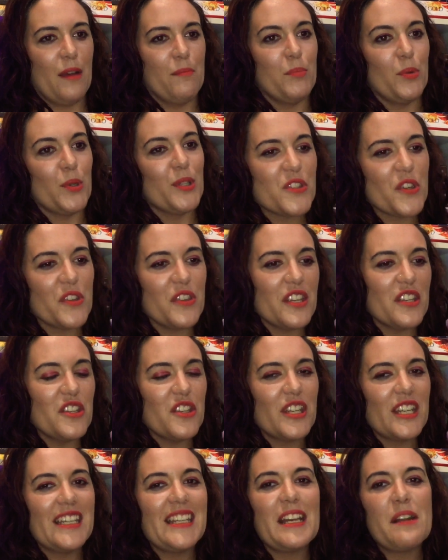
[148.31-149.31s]
books, so that
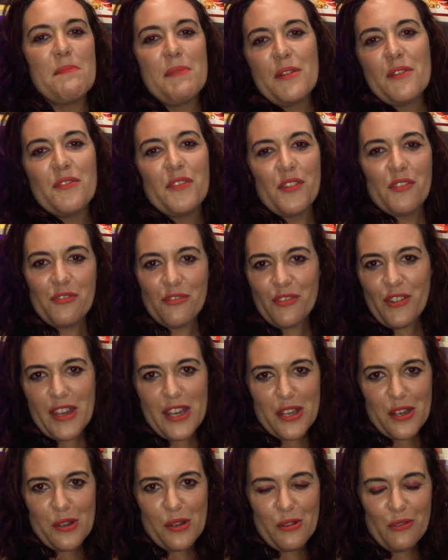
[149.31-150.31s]
you can get a bit of a
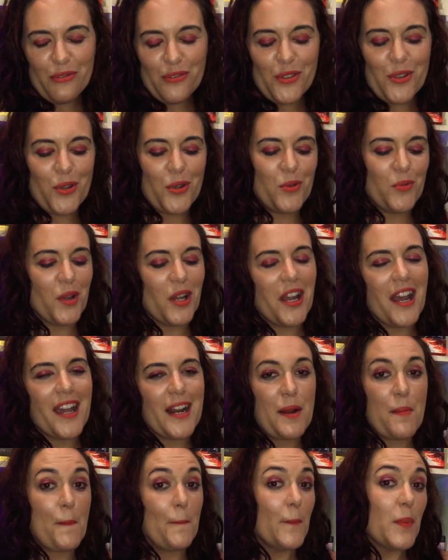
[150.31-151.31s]
feel for what
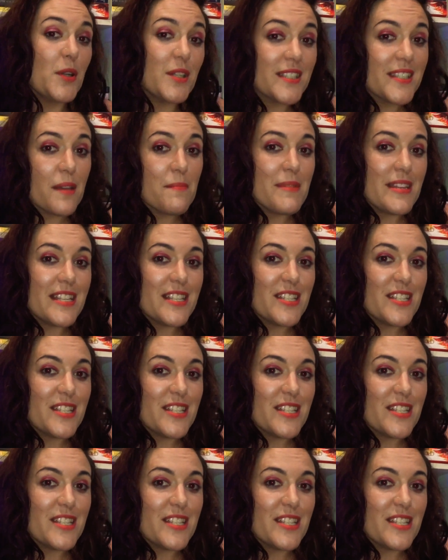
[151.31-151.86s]
kind of books I'm